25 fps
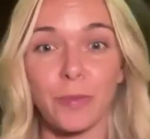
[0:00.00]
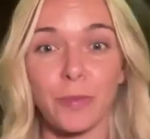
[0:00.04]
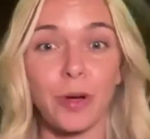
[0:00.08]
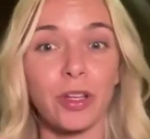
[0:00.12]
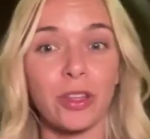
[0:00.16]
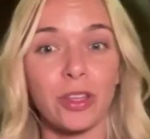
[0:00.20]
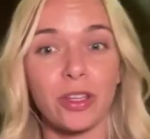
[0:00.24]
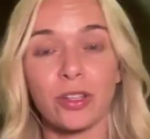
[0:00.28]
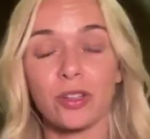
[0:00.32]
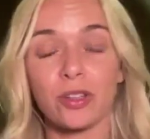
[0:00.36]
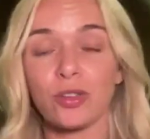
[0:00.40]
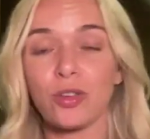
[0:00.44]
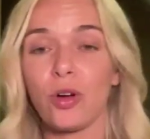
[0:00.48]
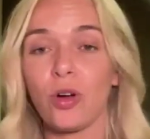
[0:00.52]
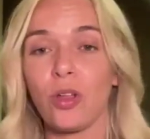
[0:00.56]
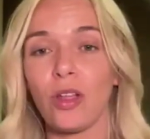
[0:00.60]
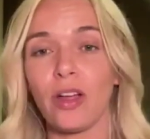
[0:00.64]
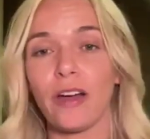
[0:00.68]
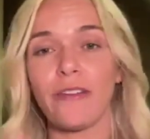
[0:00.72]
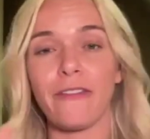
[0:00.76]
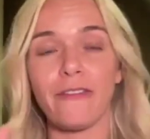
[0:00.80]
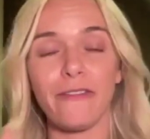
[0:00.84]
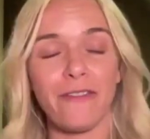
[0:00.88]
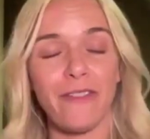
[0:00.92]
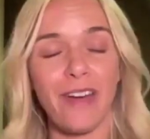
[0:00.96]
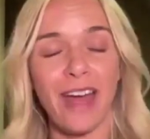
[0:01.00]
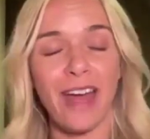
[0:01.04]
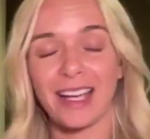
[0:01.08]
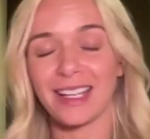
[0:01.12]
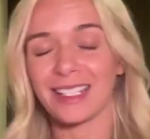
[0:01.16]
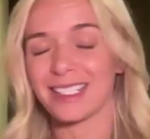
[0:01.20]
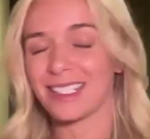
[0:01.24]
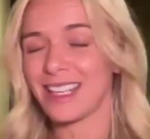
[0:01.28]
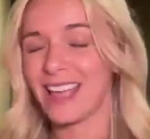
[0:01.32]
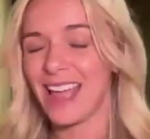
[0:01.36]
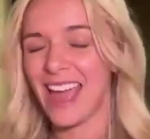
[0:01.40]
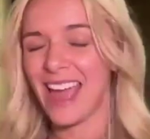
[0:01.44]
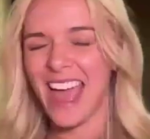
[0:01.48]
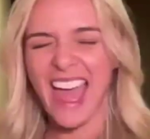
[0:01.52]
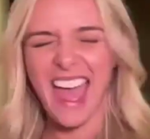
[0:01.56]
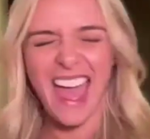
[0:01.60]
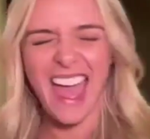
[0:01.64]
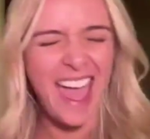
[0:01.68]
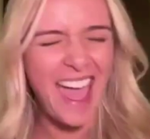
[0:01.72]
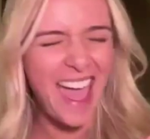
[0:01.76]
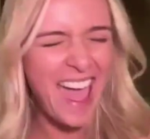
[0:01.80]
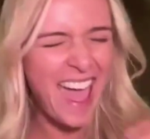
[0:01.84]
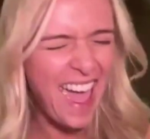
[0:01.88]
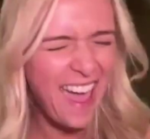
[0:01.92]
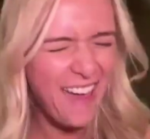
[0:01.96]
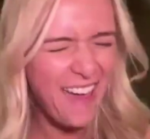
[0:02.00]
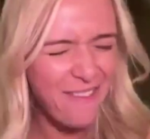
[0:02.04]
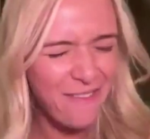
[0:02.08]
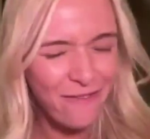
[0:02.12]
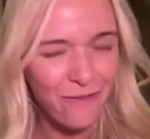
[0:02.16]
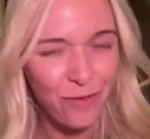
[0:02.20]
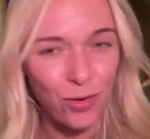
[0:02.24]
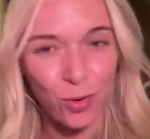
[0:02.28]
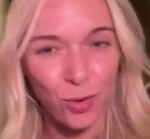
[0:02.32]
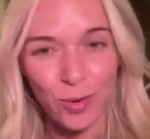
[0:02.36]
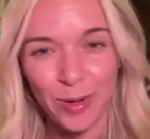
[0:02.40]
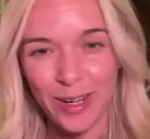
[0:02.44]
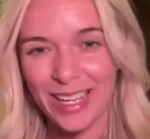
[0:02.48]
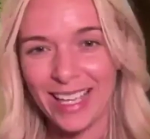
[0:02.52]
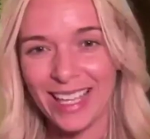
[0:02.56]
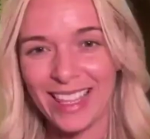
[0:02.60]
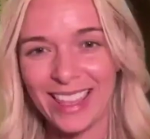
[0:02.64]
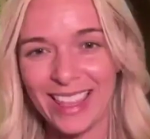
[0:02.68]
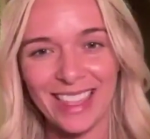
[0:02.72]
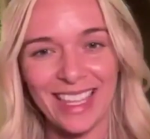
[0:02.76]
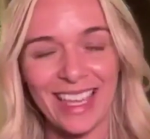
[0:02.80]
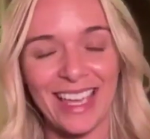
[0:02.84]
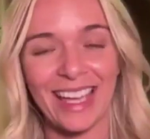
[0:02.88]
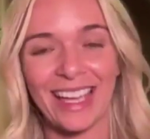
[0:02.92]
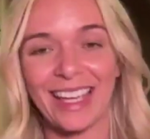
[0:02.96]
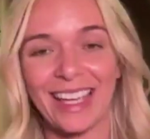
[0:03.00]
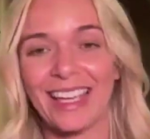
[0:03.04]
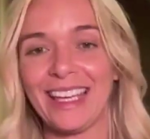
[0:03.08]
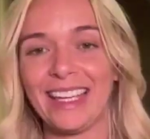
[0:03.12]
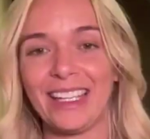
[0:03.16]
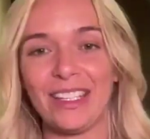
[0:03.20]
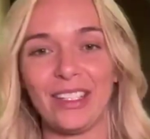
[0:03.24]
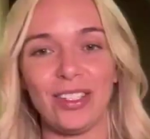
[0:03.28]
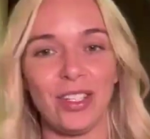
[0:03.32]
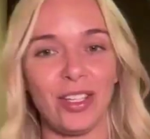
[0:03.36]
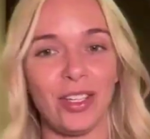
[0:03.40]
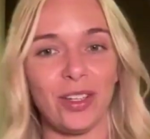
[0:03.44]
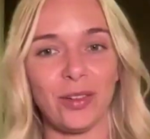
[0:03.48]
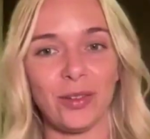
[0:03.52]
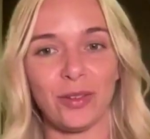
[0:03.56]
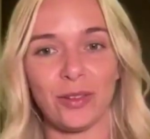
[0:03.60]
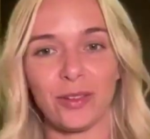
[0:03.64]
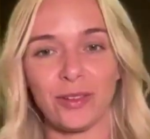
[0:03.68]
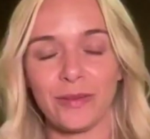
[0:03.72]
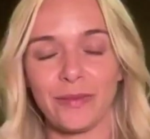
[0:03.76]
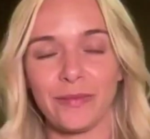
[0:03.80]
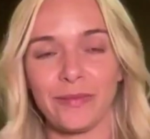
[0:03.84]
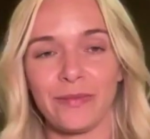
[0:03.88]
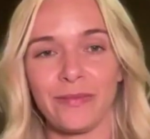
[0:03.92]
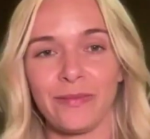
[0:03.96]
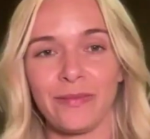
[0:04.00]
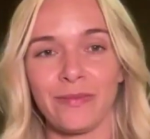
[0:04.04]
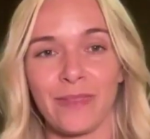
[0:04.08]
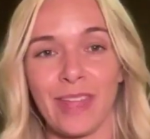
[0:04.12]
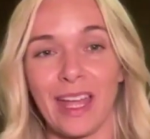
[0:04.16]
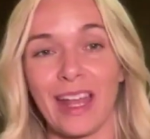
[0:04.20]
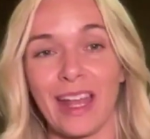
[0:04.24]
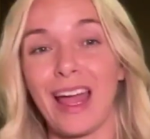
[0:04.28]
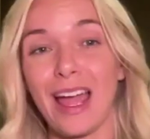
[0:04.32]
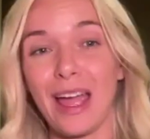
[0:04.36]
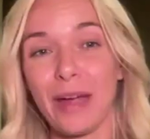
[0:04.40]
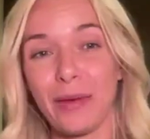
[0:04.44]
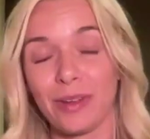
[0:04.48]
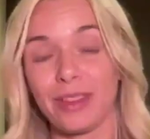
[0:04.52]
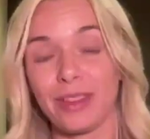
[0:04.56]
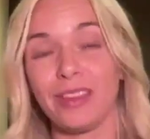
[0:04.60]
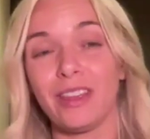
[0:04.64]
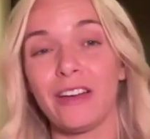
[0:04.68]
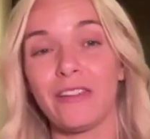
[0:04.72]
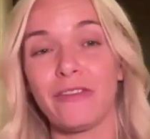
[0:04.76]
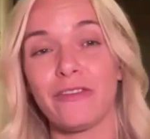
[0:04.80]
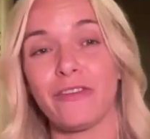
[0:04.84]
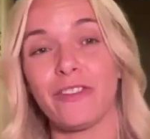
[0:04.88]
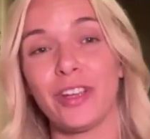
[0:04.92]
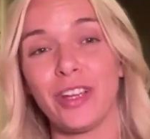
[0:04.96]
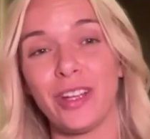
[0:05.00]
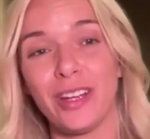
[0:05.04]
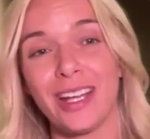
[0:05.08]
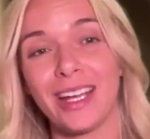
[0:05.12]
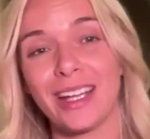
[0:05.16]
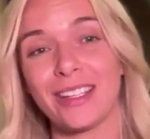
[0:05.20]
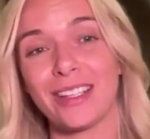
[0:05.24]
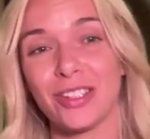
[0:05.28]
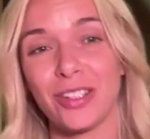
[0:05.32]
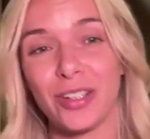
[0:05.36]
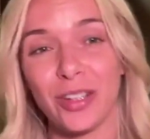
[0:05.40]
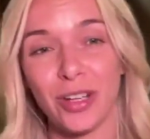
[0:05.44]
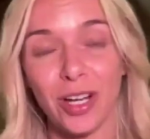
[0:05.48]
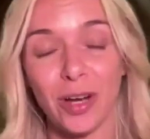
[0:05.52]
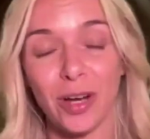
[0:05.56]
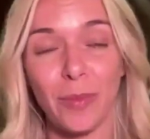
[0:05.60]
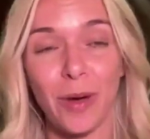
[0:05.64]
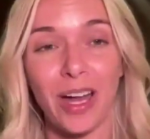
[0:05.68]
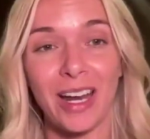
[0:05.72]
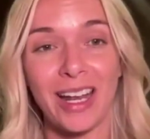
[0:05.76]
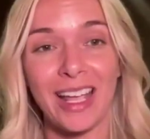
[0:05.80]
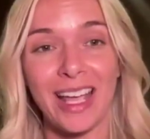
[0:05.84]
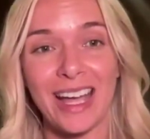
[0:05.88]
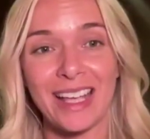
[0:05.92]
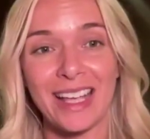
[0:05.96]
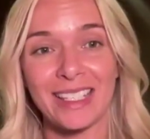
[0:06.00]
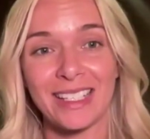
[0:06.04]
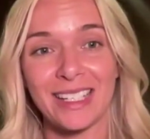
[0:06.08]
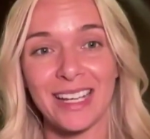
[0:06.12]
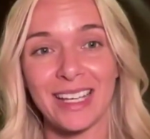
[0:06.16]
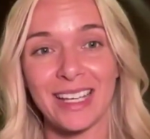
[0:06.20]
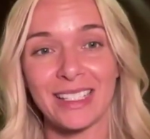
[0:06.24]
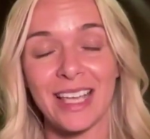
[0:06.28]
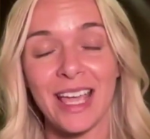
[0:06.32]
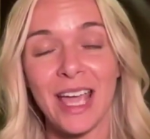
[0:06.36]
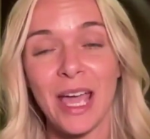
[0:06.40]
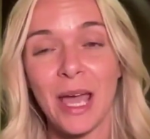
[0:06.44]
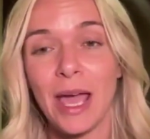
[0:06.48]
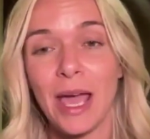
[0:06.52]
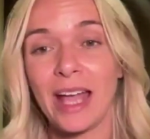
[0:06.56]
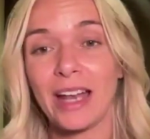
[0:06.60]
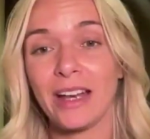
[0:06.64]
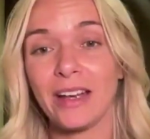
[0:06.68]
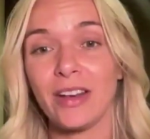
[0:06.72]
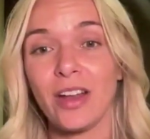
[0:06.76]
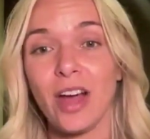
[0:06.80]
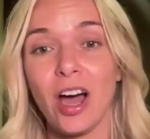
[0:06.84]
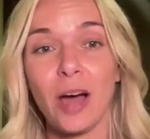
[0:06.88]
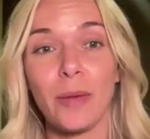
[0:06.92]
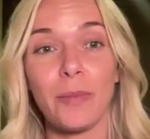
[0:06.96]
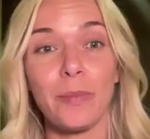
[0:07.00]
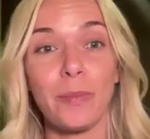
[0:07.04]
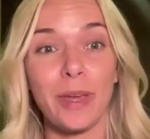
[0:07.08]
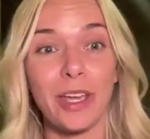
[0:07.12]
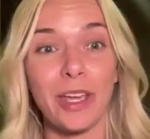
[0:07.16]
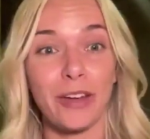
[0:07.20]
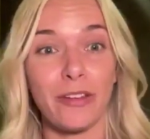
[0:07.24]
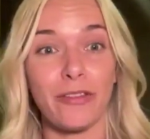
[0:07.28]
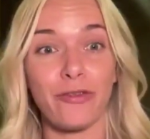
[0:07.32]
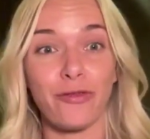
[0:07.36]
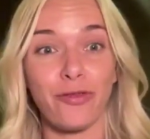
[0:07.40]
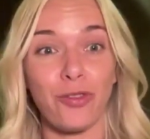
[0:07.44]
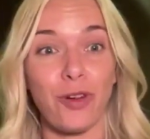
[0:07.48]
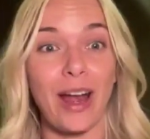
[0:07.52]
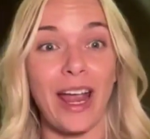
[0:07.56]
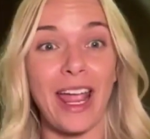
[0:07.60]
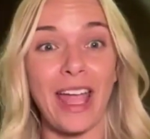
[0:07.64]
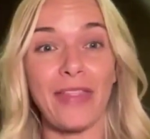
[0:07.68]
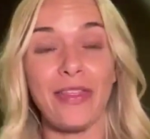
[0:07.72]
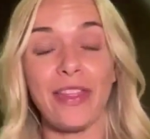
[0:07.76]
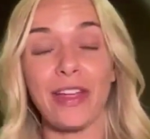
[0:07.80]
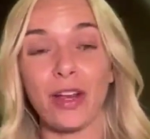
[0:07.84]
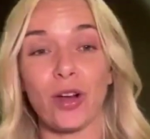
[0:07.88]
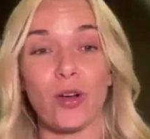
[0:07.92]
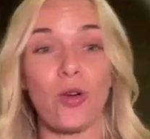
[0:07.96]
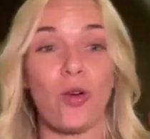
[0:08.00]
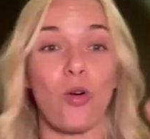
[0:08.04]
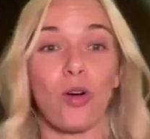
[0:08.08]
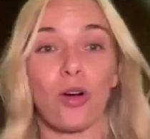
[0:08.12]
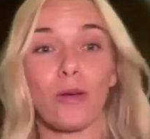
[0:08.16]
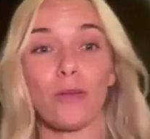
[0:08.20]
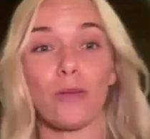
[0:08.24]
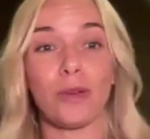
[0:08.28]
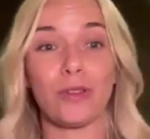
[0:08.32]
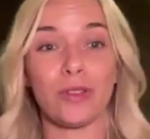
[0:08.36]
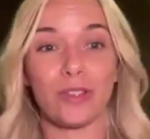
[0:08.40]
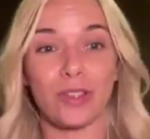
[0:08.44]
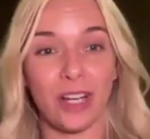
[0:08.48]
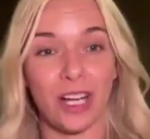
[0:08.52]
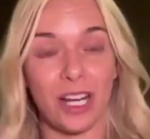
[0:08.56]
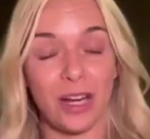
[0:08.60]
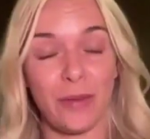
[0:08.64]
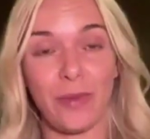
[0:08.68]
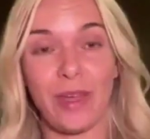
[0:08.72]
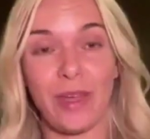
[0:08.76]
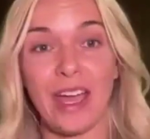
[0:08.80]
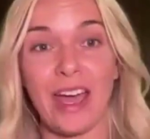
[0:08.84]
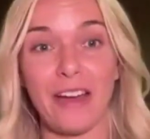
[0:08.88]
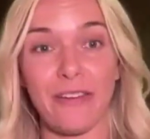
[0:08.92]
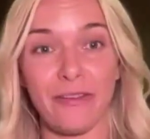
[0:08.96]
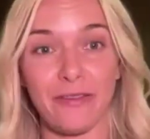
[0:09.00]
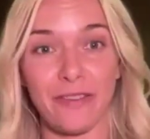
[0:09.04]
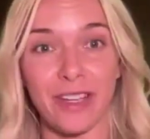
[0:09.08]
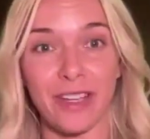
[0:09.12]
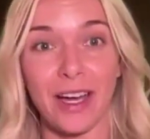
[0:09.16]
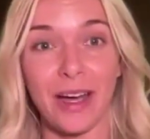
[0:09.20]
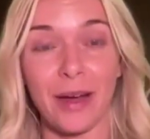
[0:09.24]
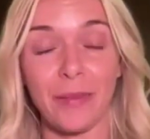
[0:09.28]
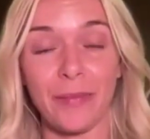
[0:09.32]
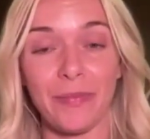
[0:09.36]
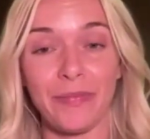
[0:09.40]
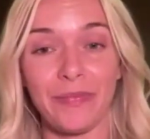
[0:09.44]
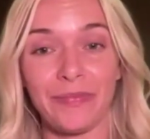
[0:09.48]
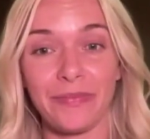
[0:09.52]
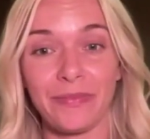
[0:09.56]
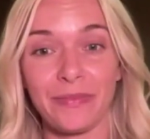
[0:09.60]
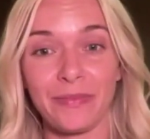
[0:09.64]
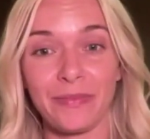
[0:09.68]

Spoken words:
Birth control affects everything in you. And I would love for you to get to know your body as it is and not be afraid that your hormones are going to be effed up.